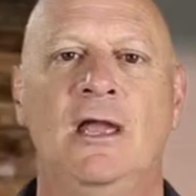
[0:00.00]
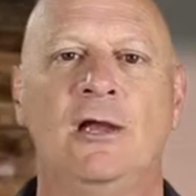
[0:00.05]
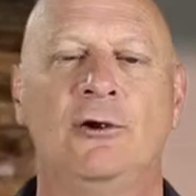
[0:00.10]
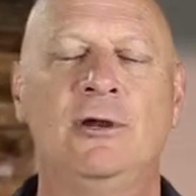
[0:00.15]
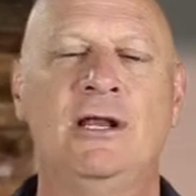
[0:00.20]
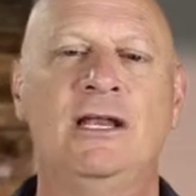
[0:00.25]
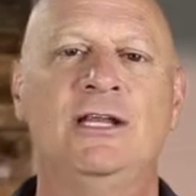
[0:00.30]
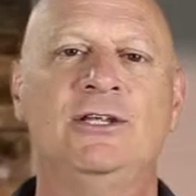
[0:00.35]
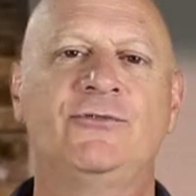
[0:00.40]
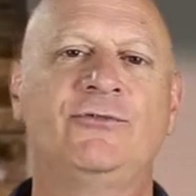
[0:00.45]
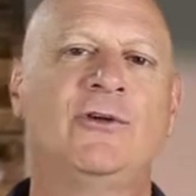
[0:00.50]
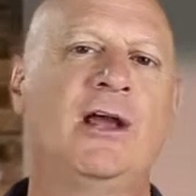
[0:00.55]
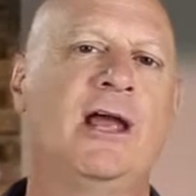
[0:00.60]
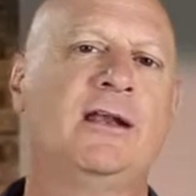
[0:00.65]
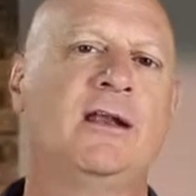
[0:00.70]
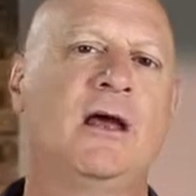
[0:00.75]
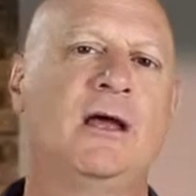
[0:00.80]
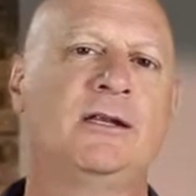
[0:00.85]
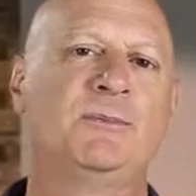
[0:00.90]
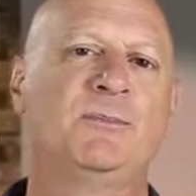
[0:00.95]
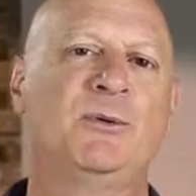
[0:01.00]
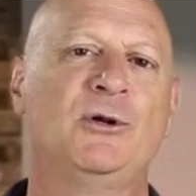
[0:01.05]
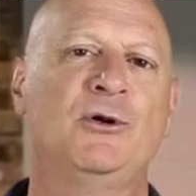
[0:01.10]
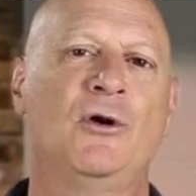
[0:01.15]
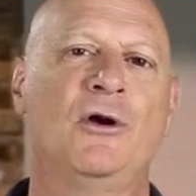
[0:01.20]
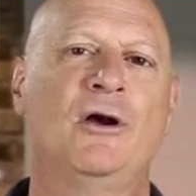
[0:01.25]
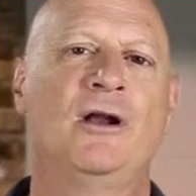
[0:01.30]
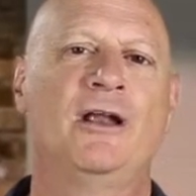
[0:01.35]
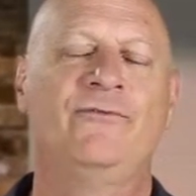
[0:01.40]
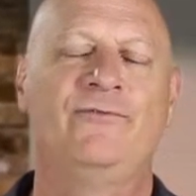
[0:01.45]
Greetings, friend,
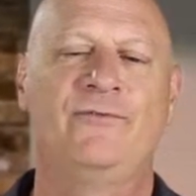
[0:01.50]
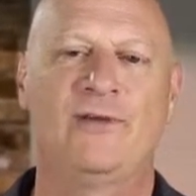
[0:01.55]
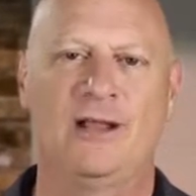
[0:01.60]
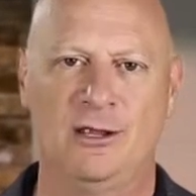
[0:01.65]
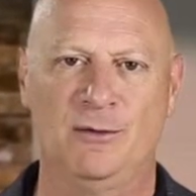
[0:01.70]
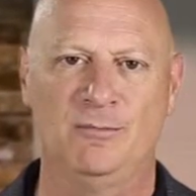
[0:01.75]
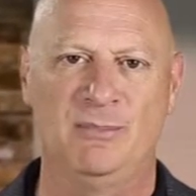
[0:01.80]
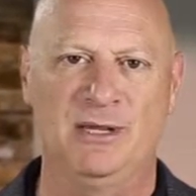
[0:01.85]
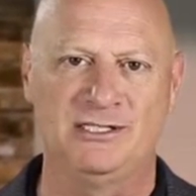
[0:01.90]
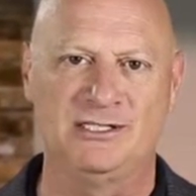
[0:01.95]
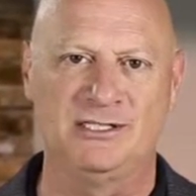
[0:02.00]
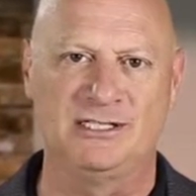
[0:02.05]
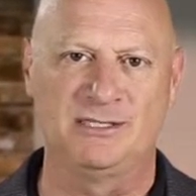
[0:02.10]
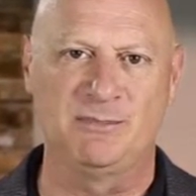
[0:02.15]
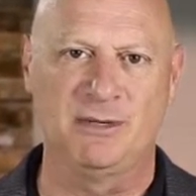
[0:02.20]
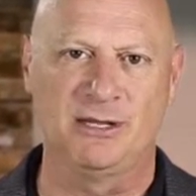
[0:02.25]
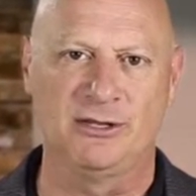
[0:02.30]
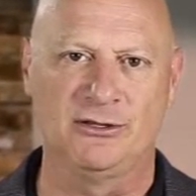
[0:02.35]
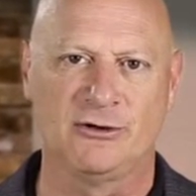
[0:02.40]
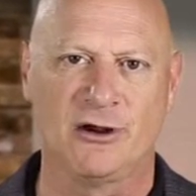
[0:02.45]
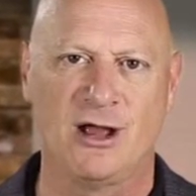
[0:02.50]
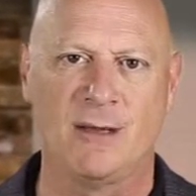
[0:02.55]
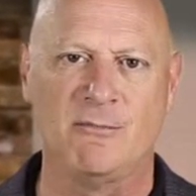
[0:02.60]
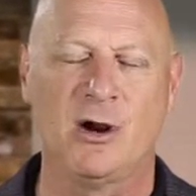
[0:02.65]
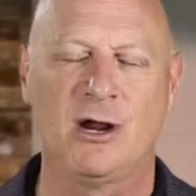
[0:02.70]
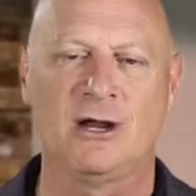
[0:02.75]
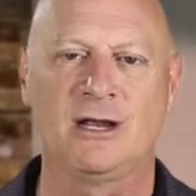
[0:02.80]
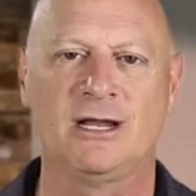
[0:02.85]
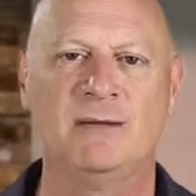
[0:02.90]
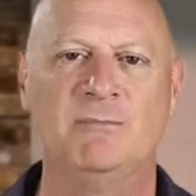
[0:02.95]
entrepreneur, and fellow business builder. I'm
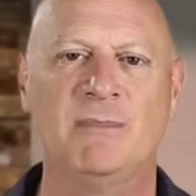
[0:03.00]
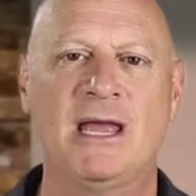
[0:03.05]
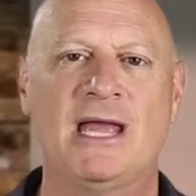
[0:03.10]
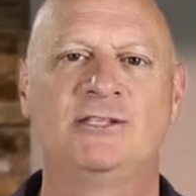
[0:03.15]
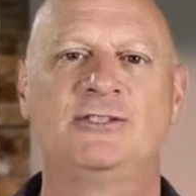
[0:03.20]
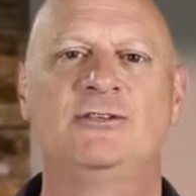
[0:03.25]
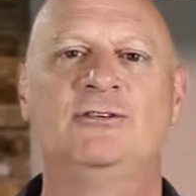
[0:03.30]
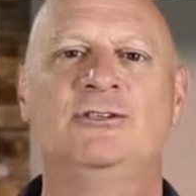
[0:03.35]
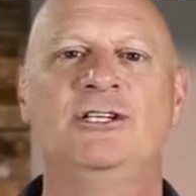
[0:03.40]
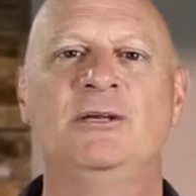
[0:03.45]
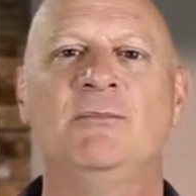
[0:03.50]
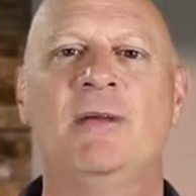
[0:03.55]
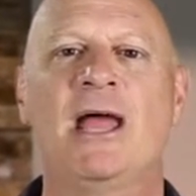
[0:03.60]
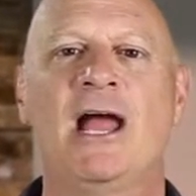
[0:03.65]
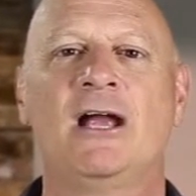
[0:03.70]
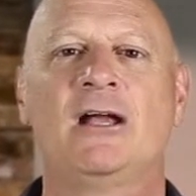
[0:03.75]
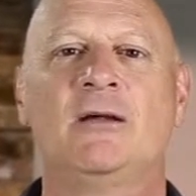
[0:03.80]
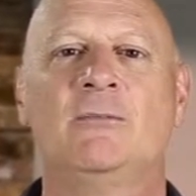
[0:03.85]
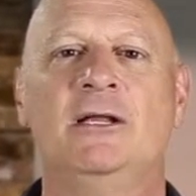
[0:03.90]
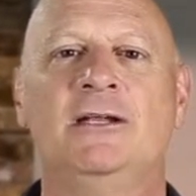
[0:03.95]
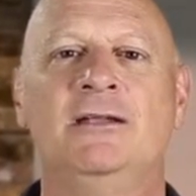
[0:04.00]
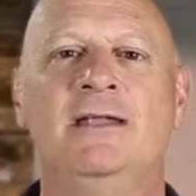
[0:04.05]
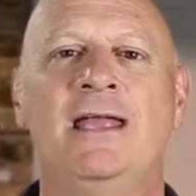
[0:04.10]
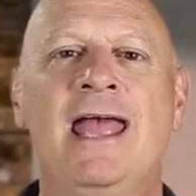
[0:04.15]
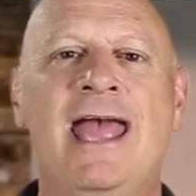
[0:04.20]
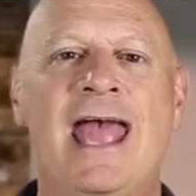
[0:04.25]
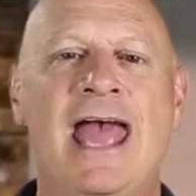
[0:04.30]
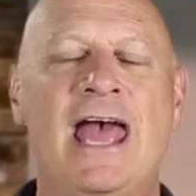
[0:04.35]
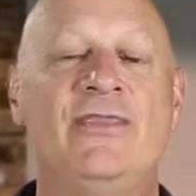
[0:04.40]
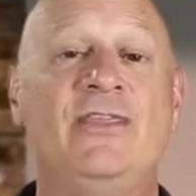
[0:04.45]
marketing master Jim Ackerman,
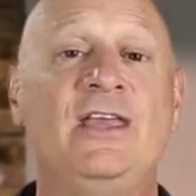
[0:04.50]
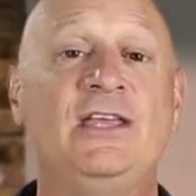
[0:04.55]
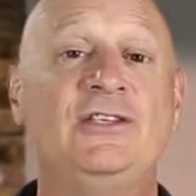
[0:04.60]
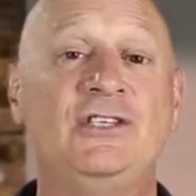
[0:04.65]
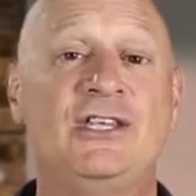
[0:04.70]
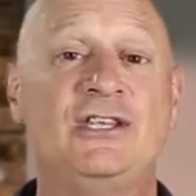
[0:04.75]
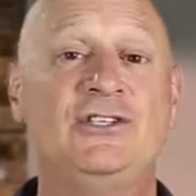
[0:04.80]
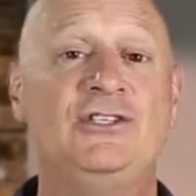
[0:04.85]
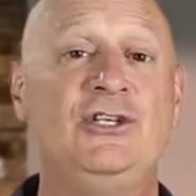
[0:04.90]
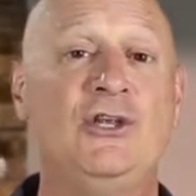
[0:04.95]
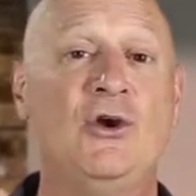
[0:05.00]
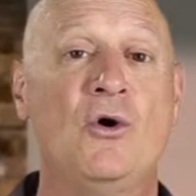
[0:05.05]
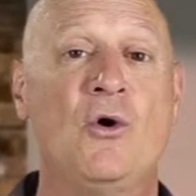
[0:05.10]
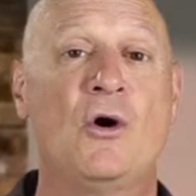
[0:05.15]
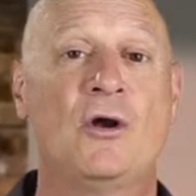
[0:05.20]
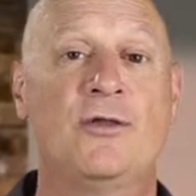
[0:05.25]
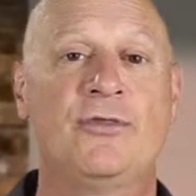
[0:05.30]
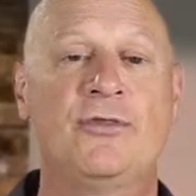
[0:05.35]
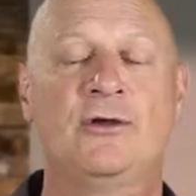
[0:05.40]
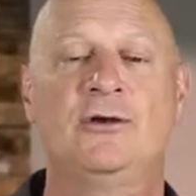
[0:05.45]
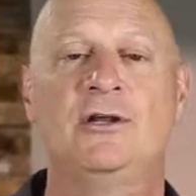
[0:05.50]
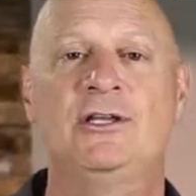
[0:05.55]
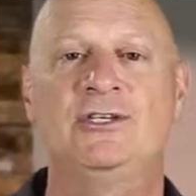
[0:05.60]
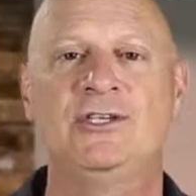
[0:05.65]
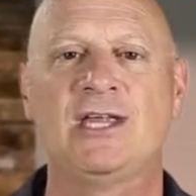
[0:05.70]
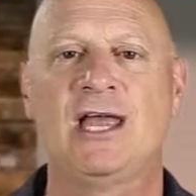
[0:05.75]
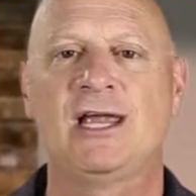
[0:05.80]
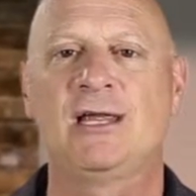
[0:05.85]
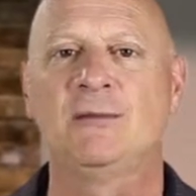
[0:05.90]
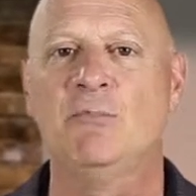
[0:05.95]
and this is your 30
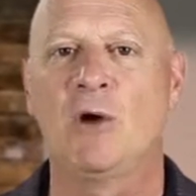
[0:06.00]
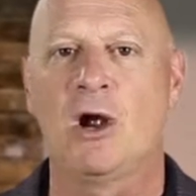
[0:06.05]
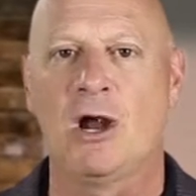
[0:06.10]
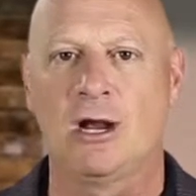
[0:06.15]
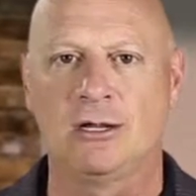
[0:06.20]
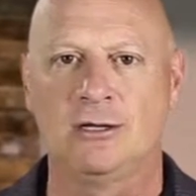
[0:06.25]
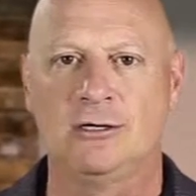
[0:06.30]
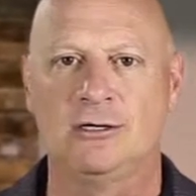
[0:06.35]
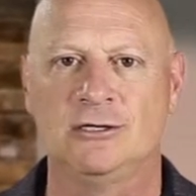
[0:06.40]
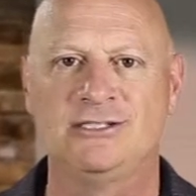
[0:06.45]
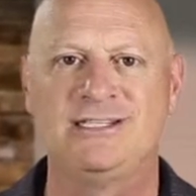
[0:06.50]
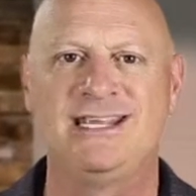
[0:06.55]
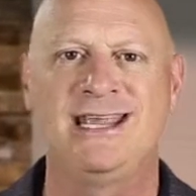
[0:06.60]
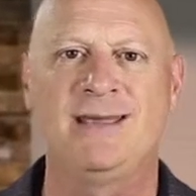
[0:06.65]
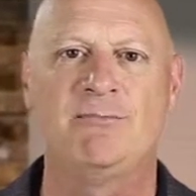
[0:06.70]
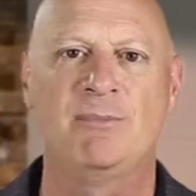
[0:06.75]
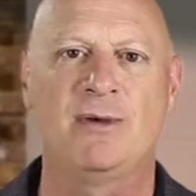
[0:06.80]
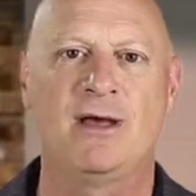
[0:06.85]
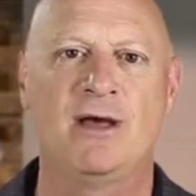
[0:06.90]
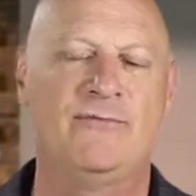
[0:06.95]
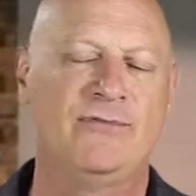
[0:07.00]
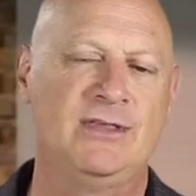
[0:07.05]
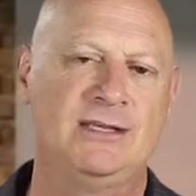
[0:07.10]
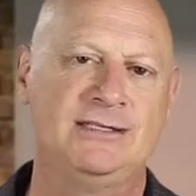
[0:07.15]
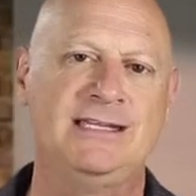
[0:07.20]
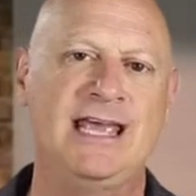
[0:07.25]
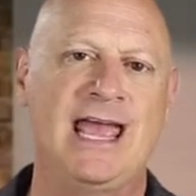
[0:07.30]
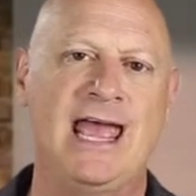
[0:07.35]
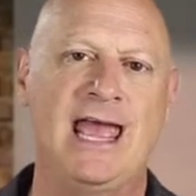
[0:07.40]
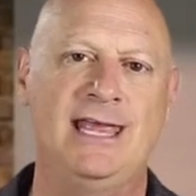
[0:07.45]
second marketer tip of the
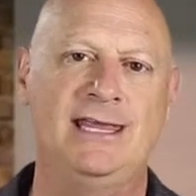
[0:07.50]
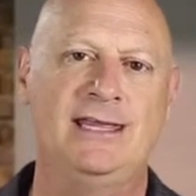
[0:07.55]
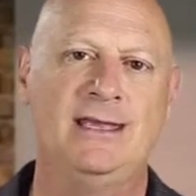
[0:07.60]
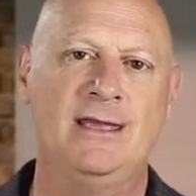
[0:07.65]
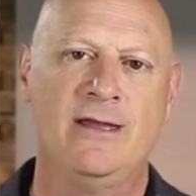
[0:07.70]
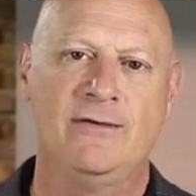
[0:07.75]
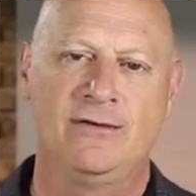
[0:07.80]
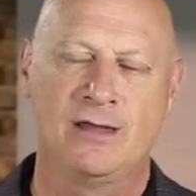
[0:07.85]
day.